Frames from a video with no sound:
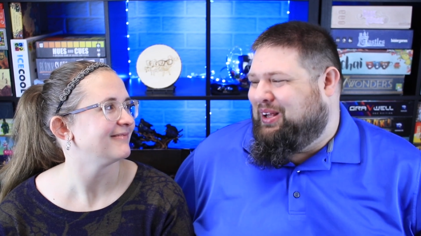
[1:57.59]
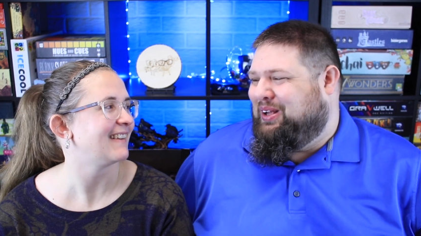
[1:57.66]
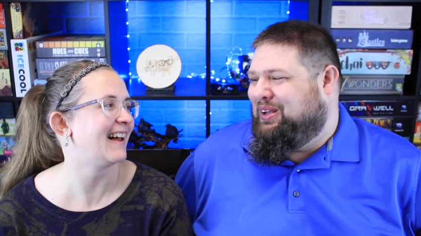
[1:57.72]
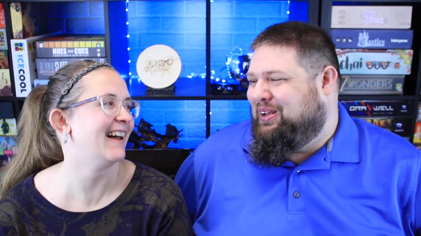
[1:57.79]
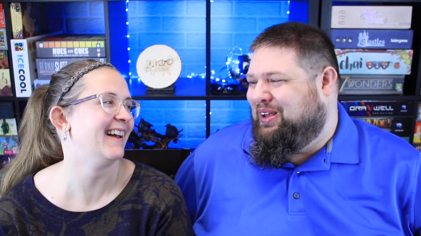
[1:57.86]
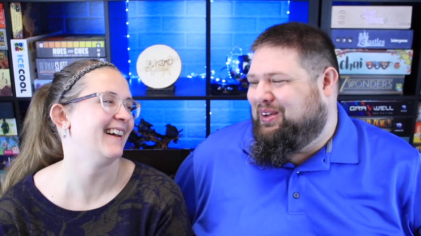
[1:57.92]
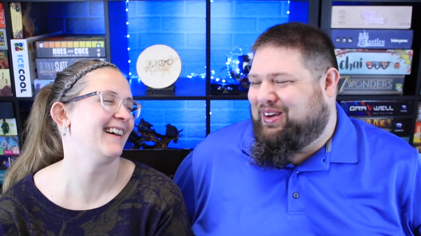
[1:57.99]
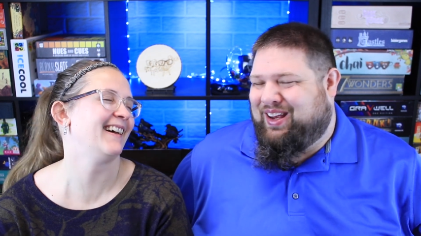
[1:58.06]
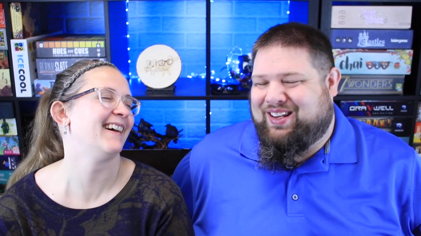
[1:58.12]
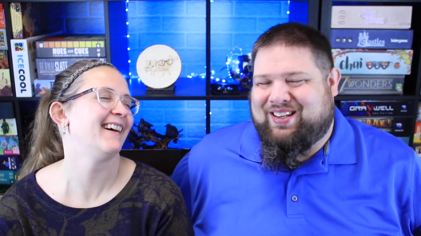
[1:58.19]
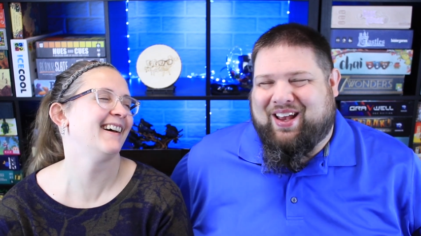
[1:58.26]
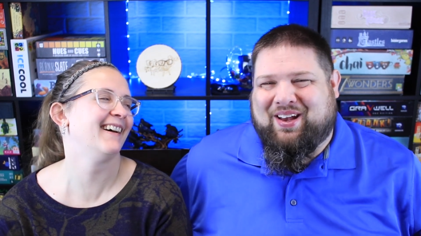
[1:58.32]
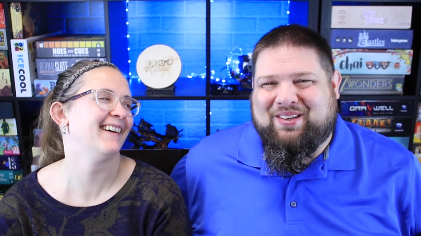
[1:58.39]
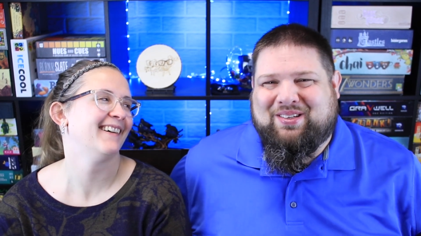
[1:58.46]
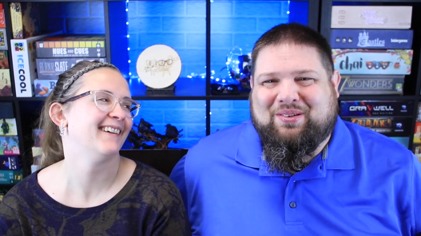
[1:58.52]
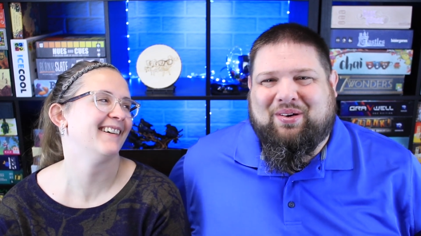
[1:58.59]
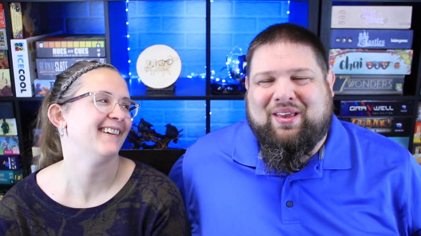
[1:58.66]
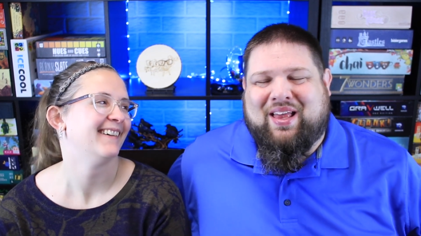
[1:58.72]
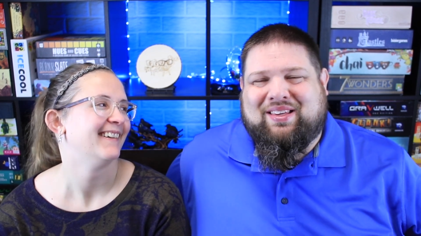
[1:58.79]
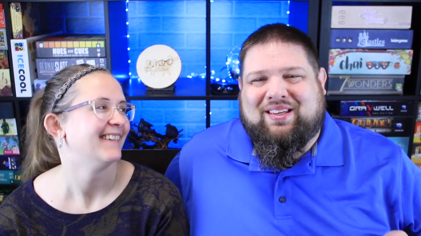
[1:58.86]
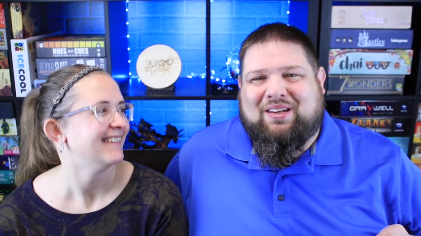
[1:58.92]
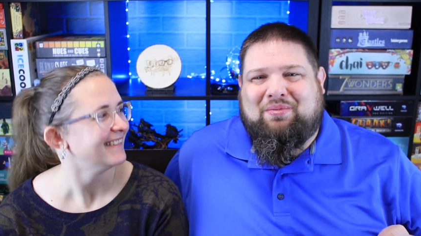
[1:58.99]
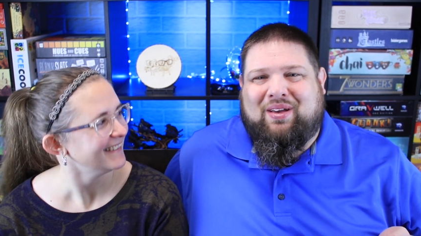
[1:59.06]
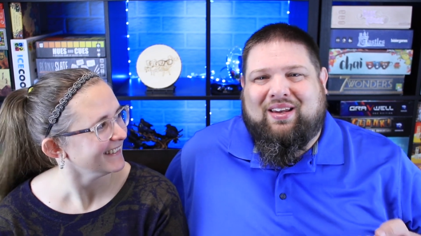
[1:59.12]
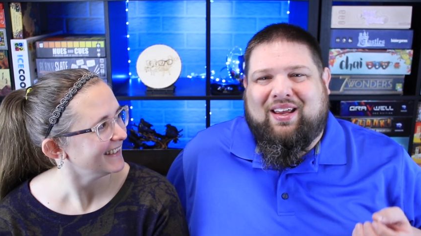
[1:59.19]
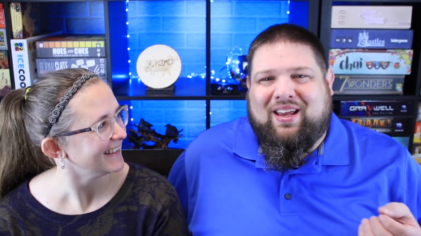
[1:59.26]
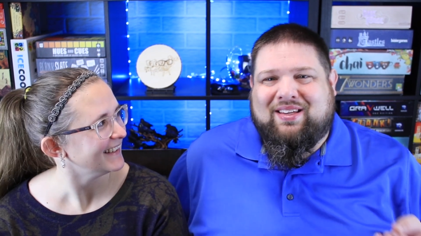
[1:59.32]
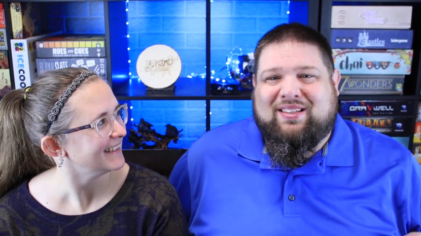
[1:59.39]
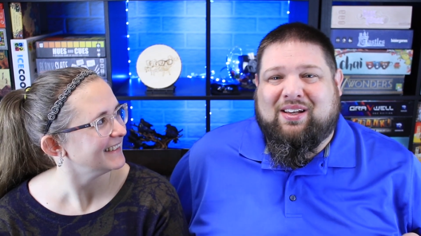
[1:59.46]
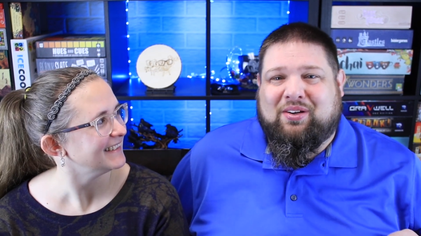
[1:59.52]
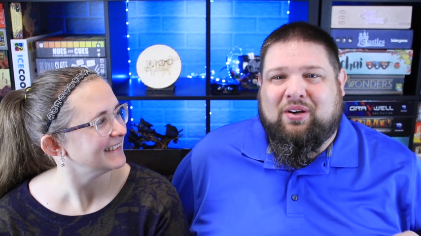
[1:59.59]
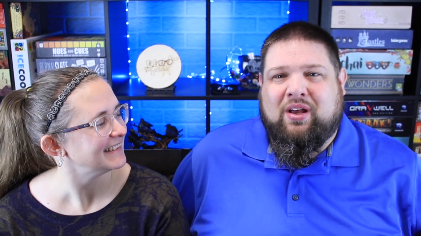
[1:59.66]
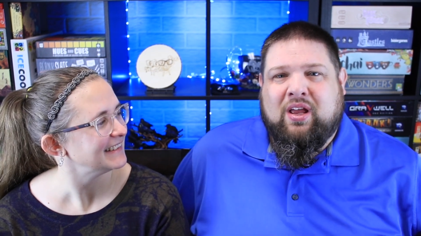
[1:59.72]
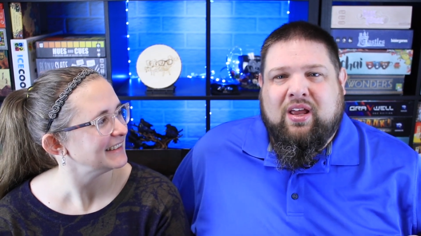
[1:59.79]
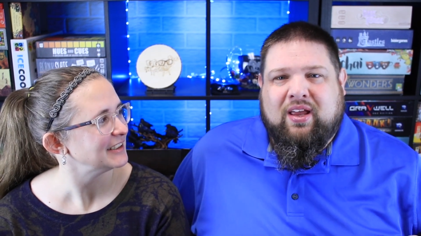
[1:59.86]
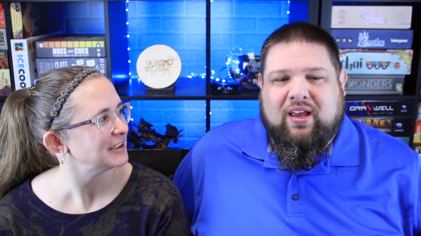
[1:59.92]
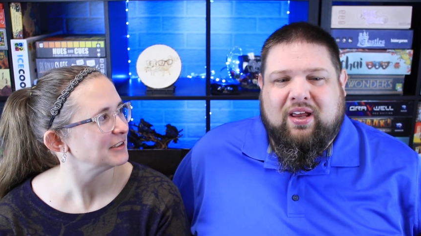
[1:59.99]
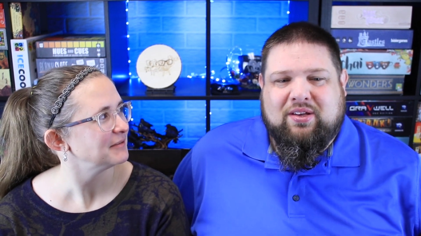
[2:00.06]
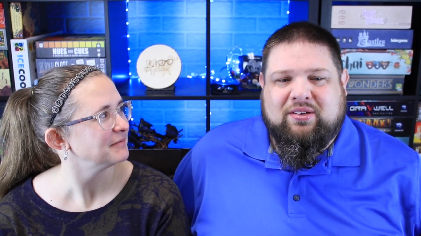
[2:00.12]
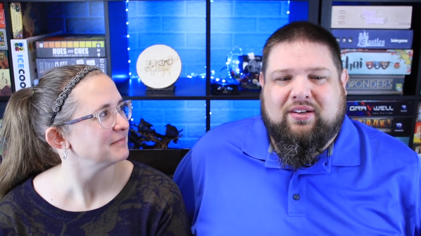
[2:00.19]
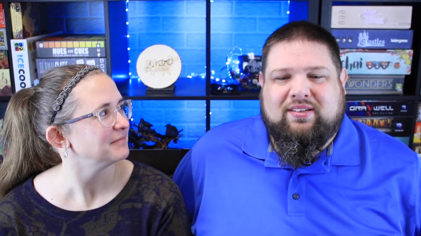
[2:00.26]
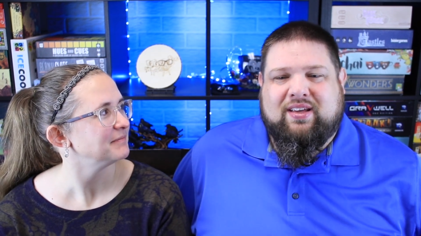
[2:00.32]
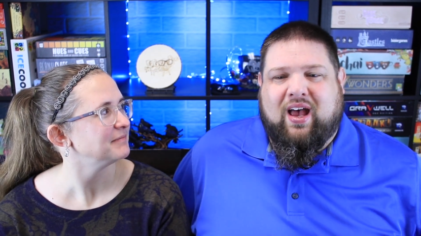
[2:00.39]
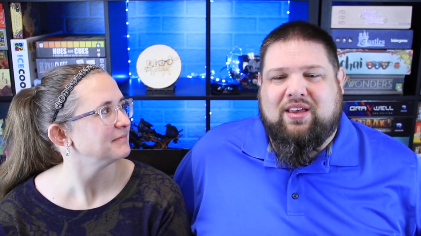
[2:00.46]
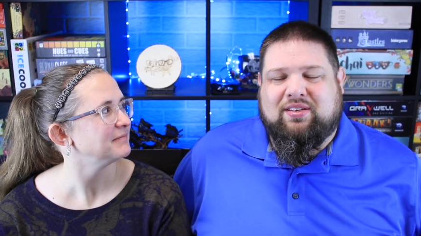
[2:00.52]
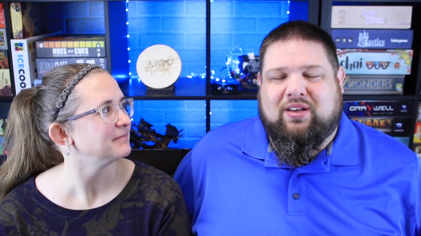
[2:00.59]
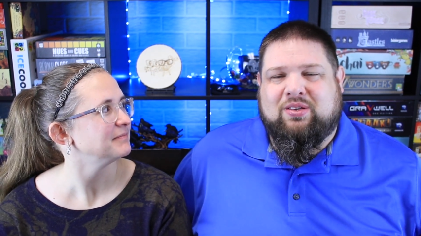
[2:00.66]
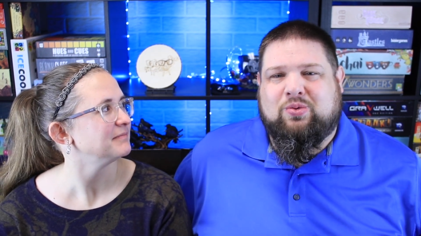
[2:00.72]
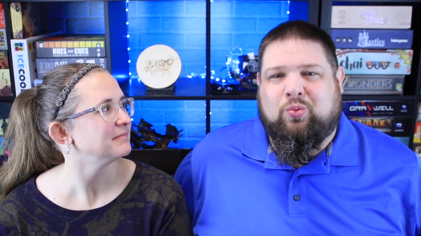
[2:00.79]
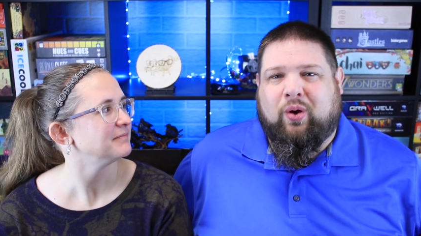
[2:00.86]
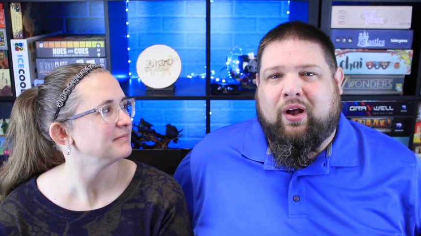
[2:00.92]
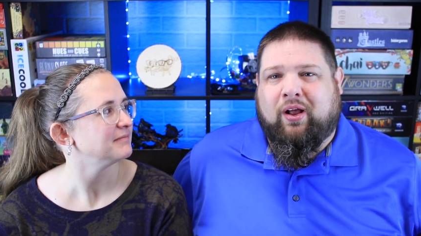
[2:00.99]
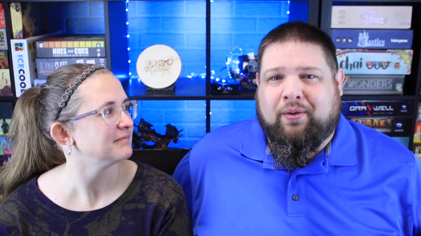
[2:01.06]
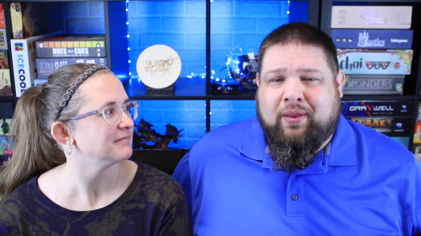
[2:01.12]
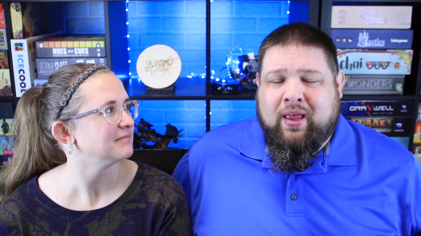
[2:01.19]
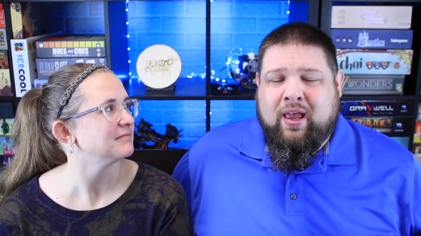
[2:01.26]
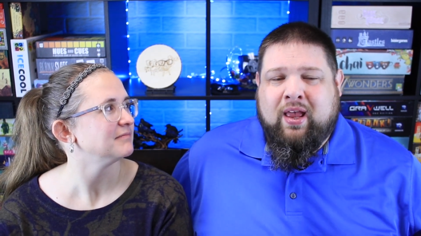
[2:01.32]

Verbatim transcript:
Speaker 1: I'll get down to where that's going to be an easier task as well.